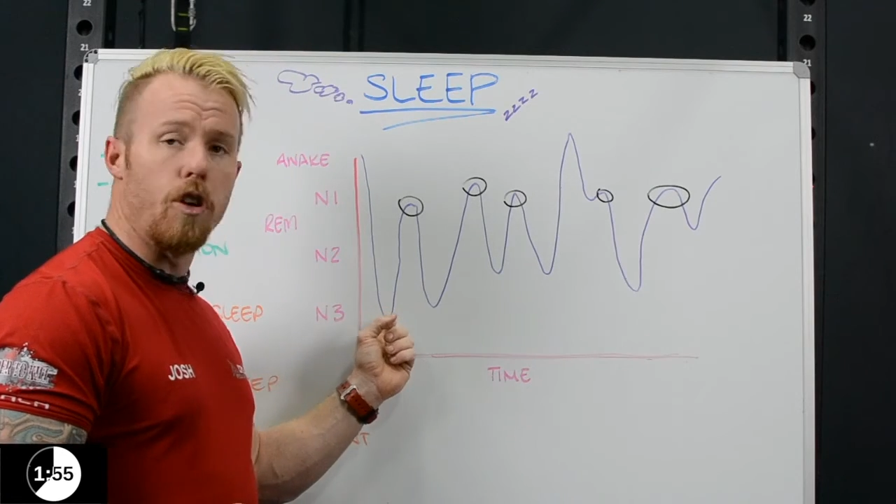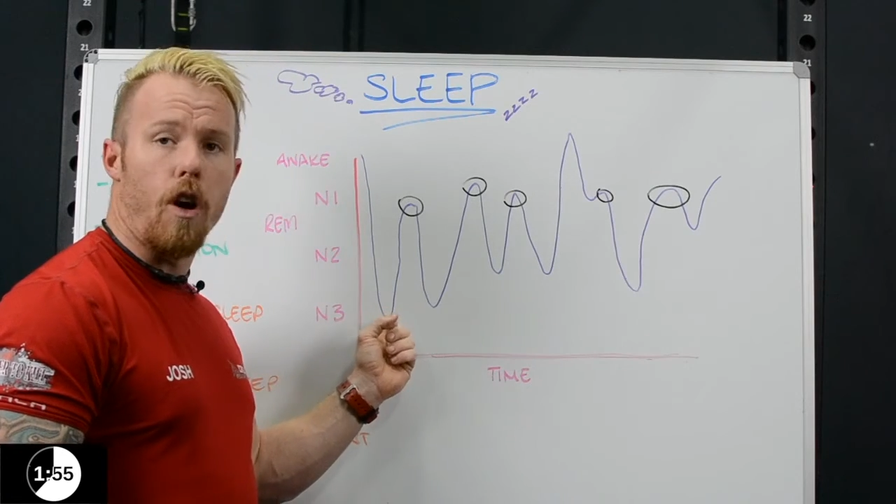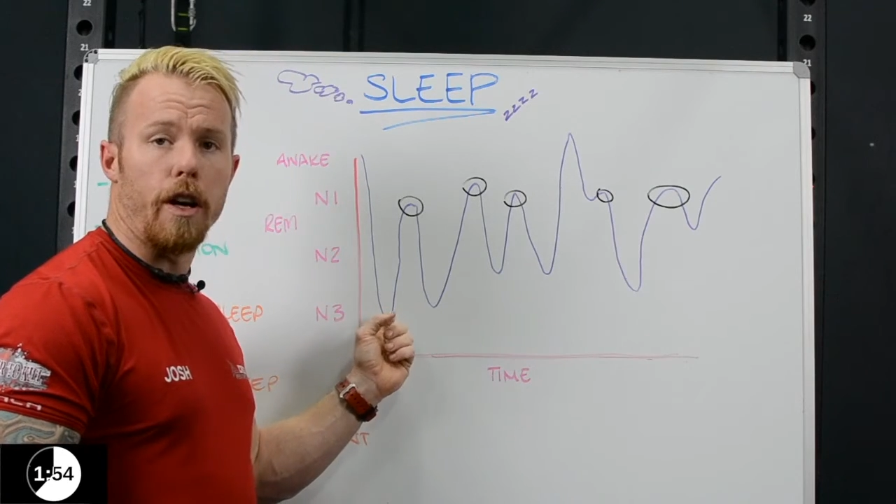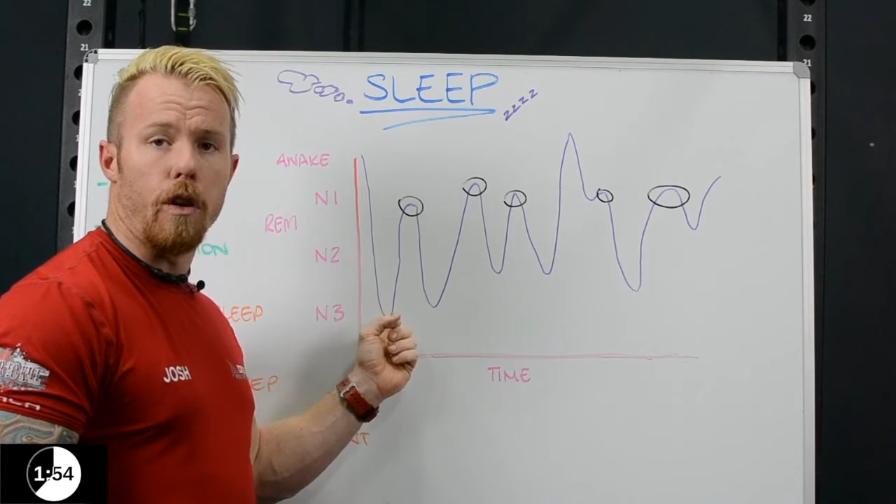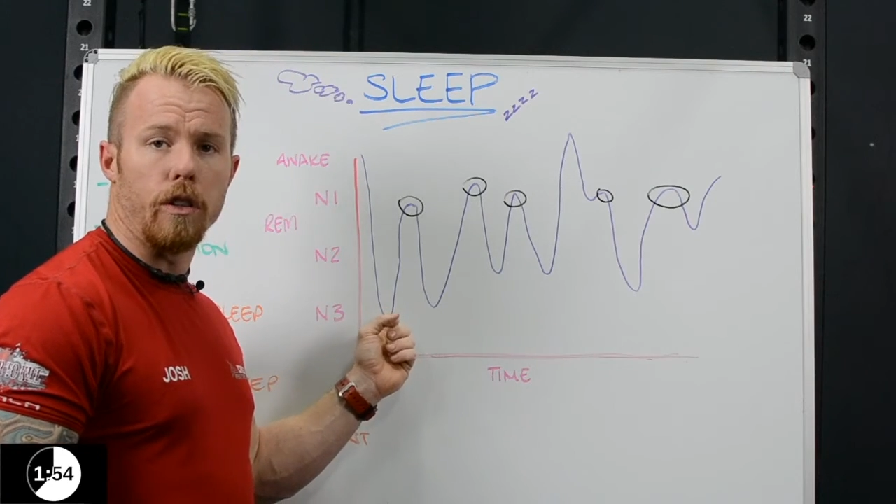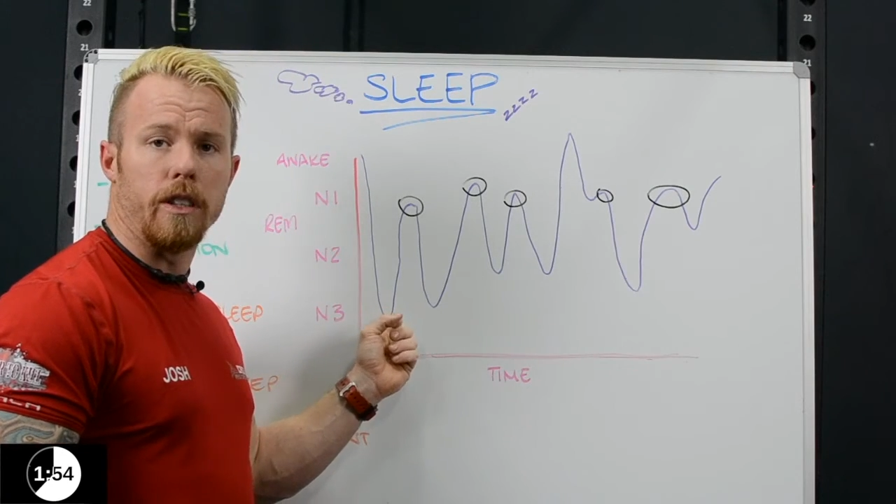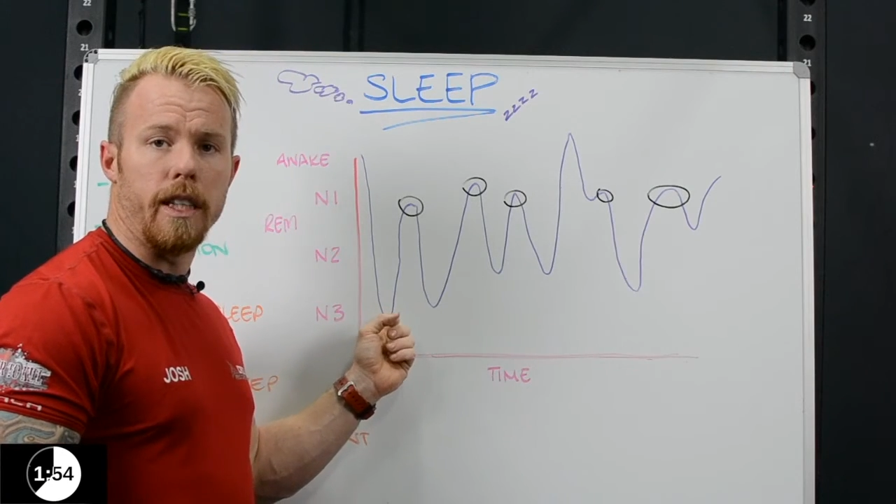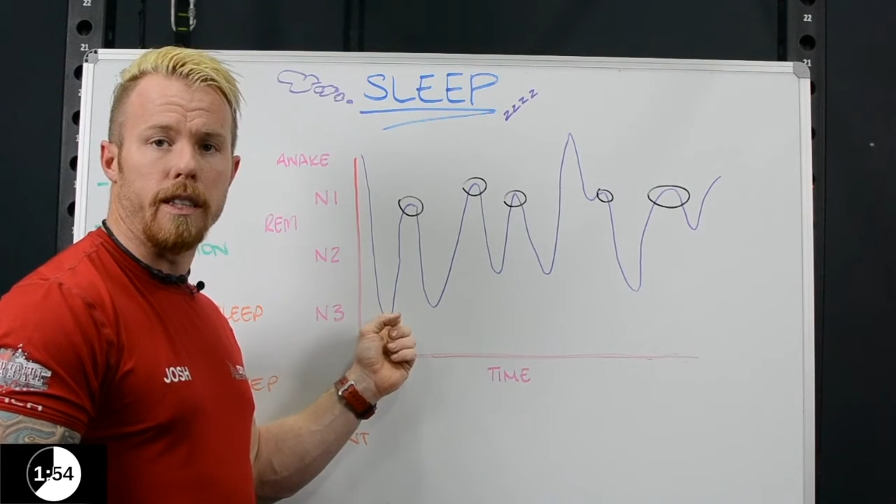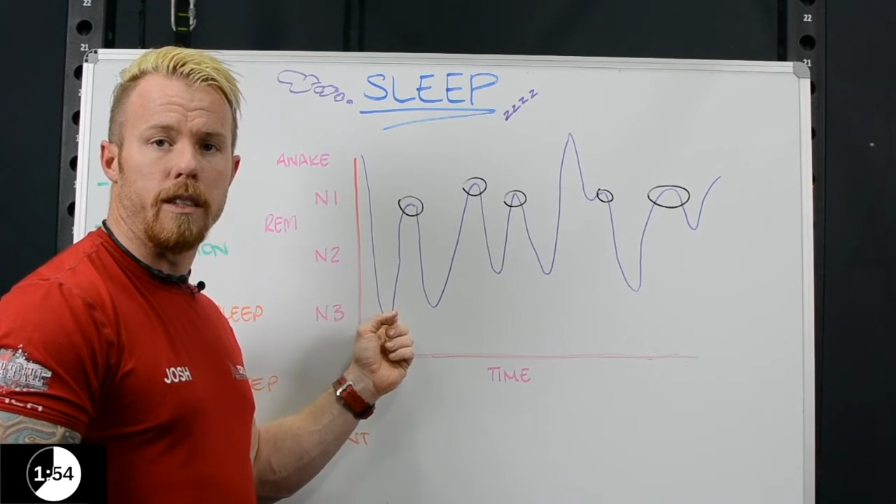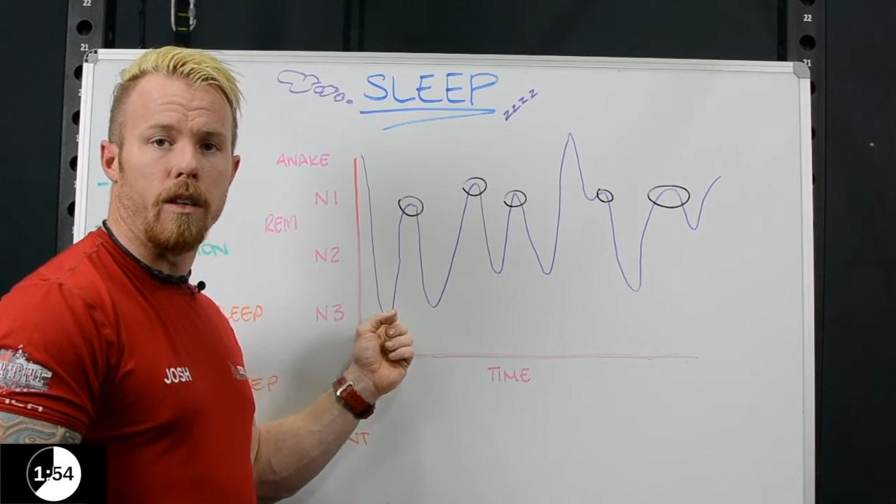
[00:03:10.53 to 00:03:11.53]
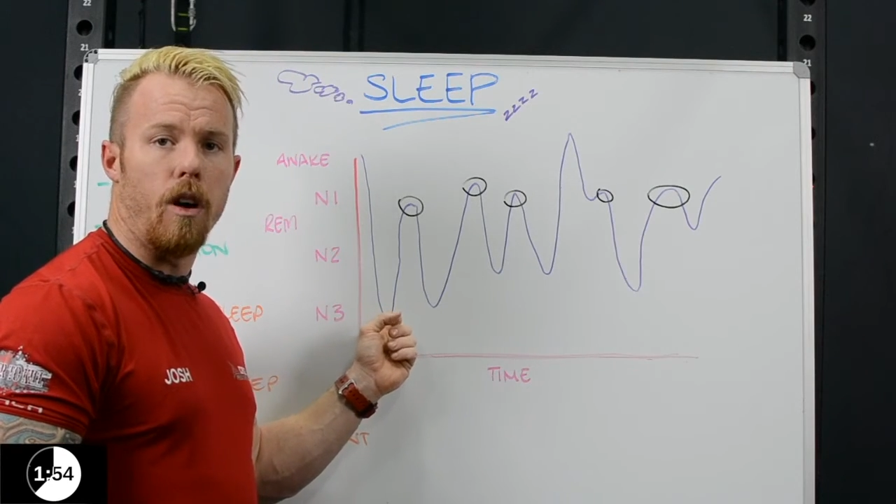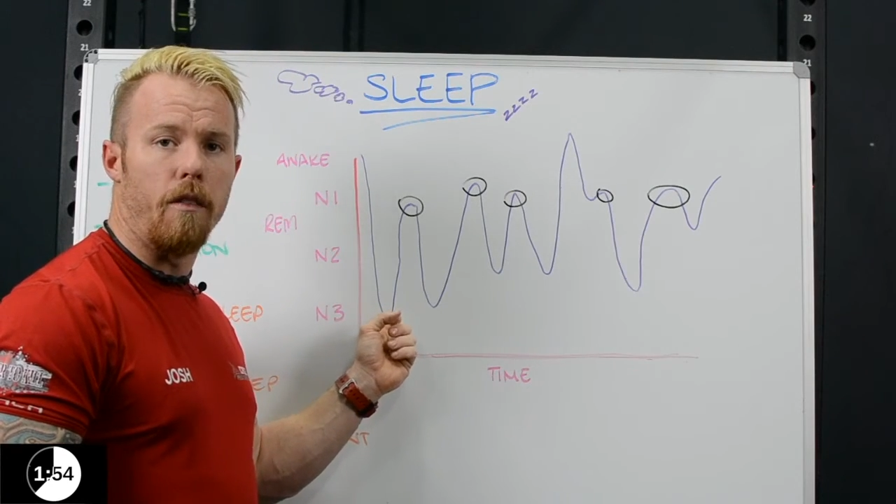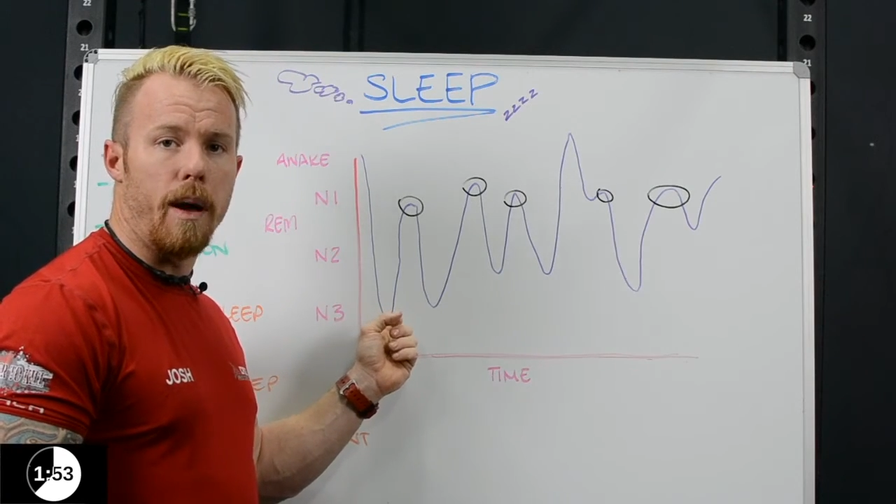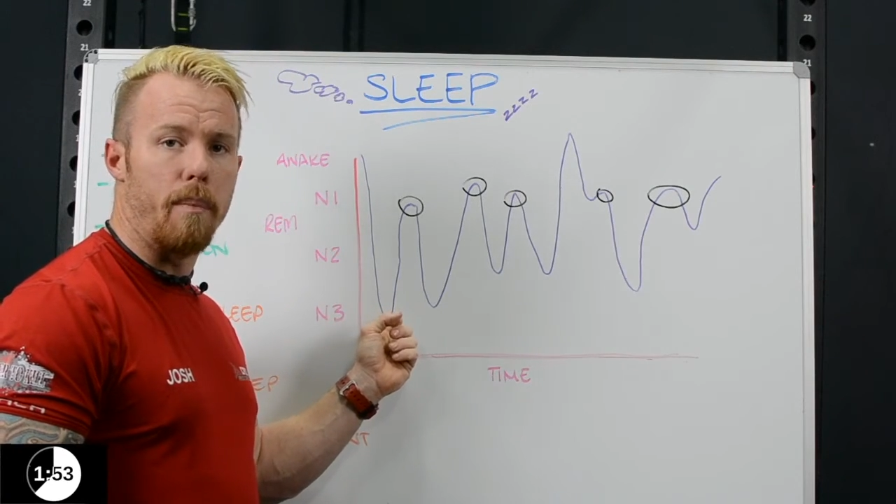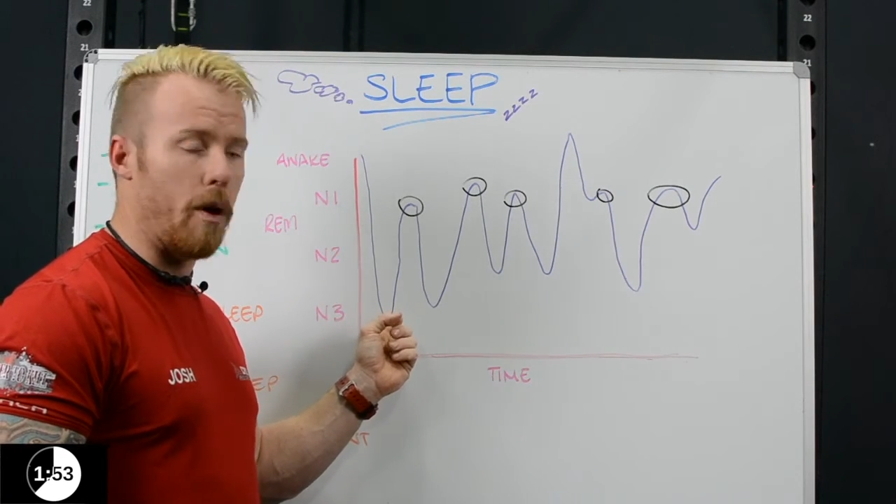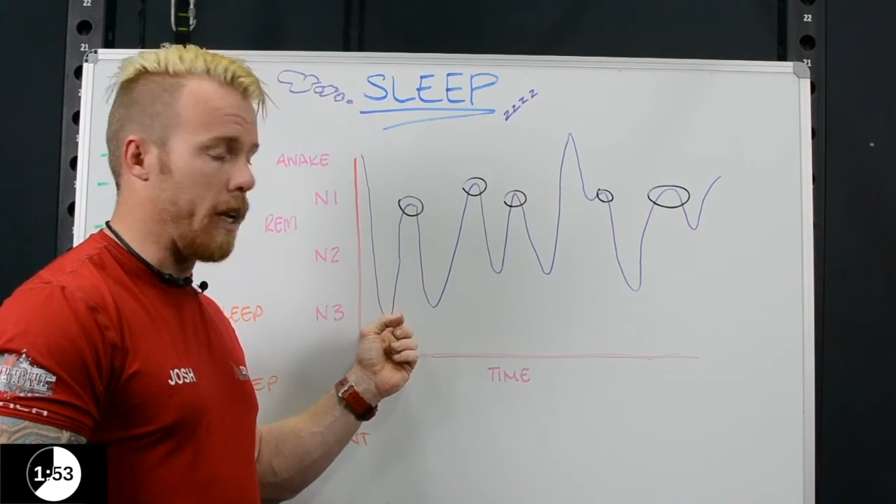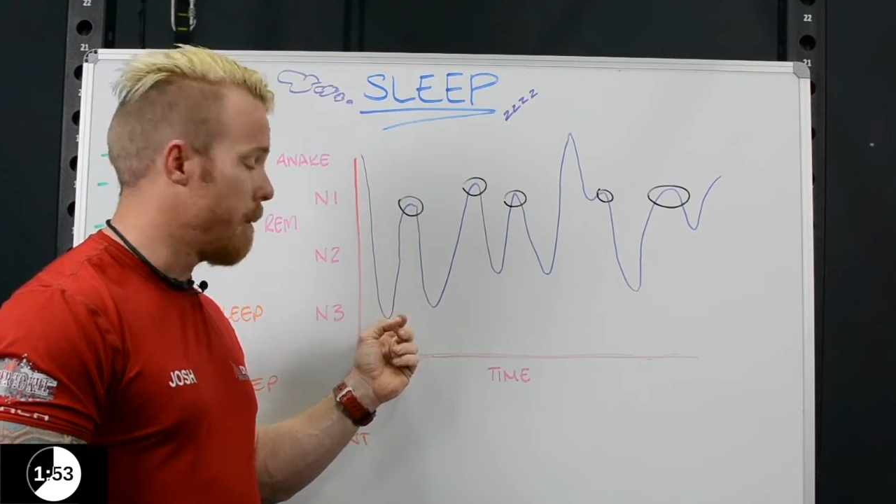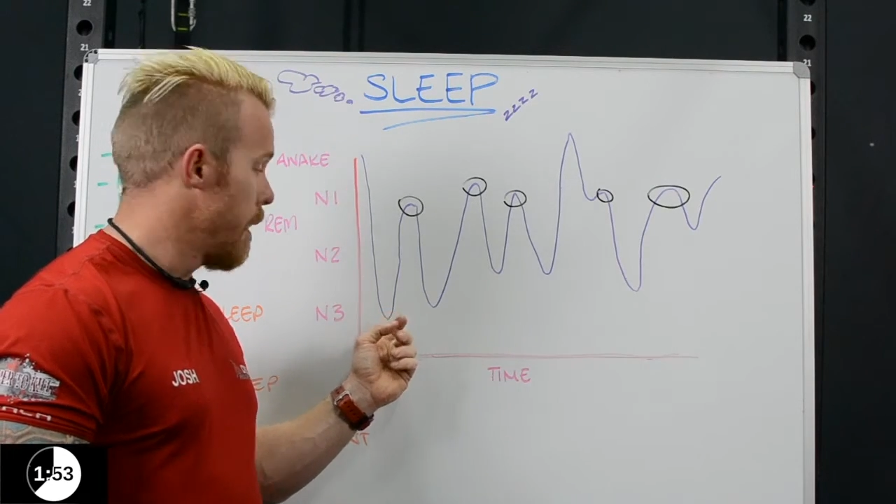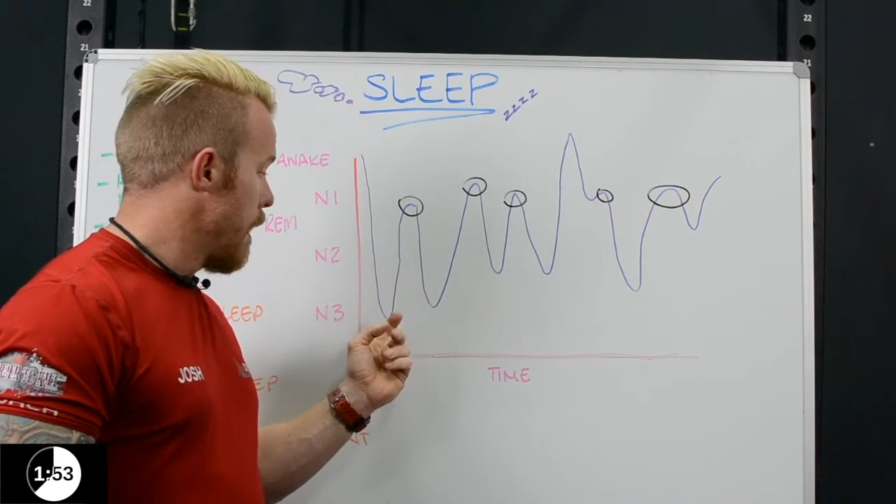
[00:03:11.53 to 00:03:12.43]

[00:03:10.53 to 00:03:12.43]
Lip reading: diagnostics of our body.